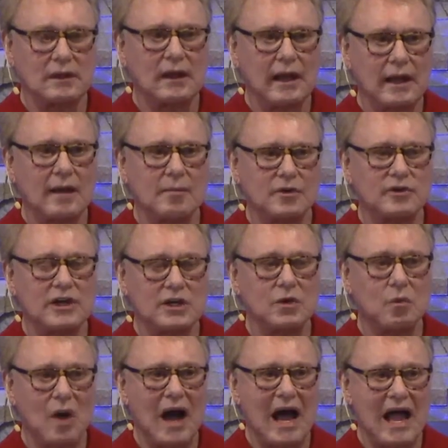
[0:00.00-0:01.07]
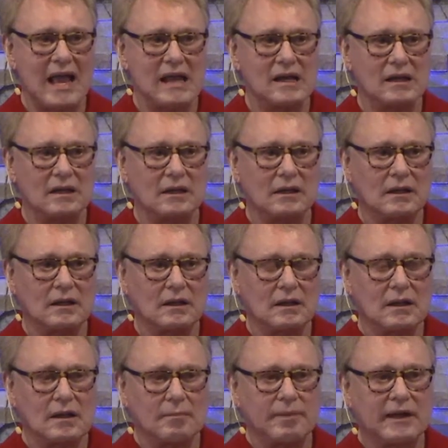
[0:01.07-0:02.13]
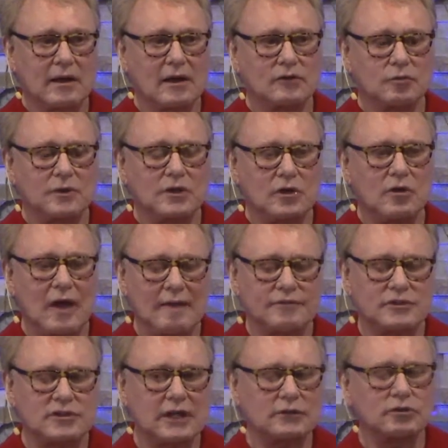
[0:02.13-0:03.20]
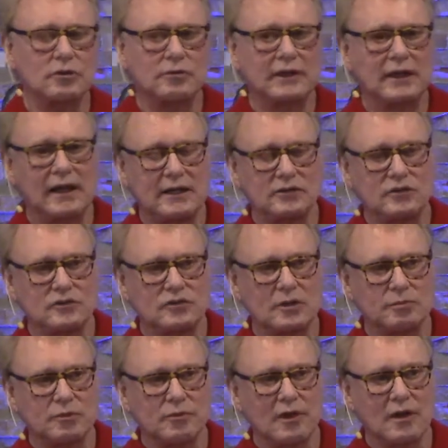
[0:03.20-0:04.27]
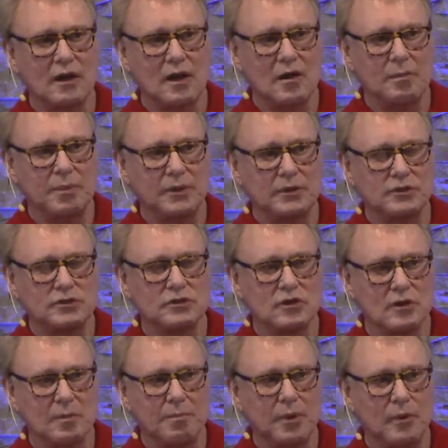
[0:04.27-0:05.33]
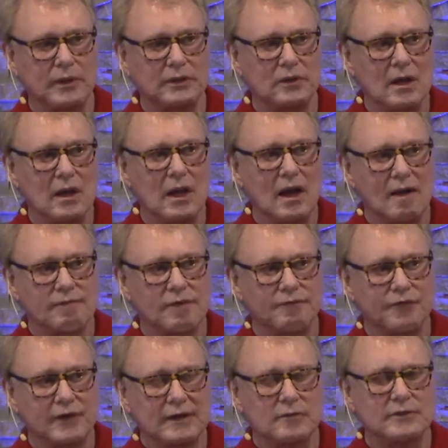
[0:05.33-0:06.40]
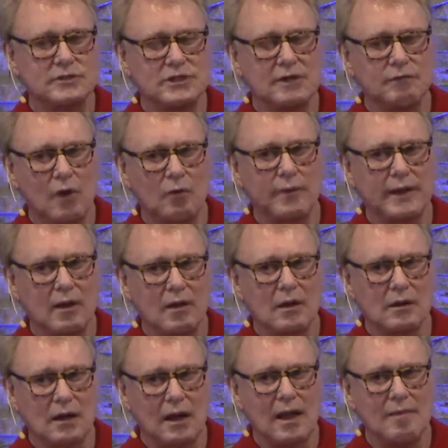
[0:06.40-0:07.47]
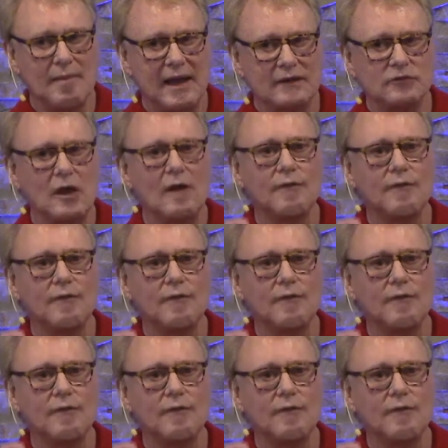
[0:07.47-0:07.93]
And I'm going to tell you why. Because when you have sexual relationships with another person to the point of the frequency of what we call a climax,